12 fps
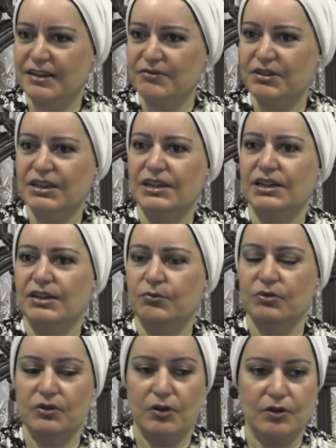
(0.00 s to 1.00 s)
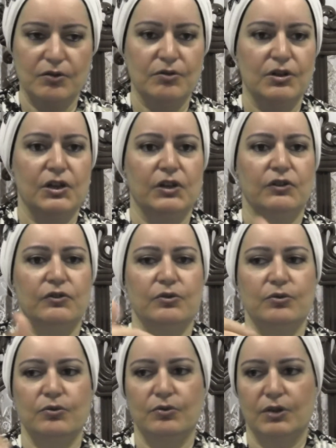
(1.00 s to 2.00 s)
Every year he would go
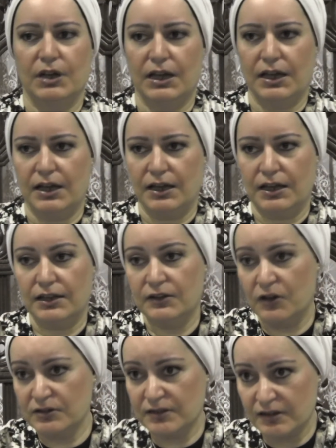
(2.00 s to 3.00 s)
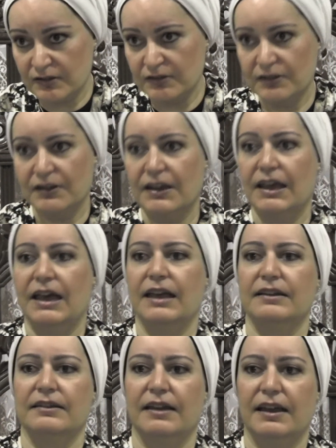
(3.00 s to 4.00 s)
to uh, London
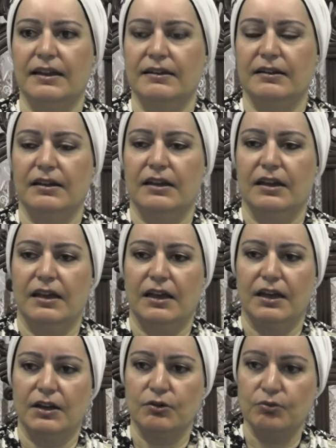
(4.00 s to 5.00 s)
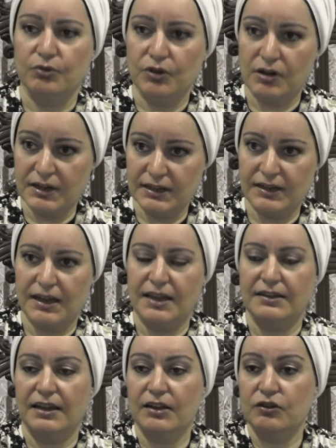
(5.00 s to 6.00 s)
and then uh, New York
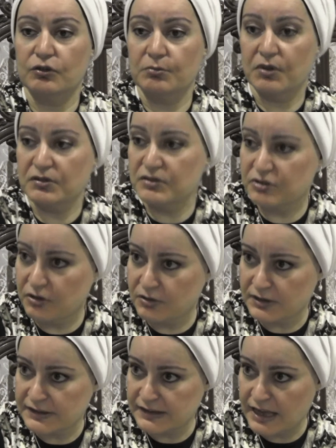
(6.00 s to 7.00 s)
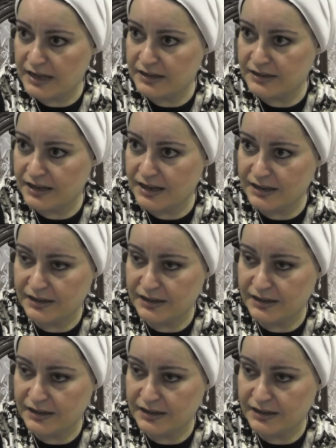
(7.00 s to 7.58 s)
and then to Montreal in Canada,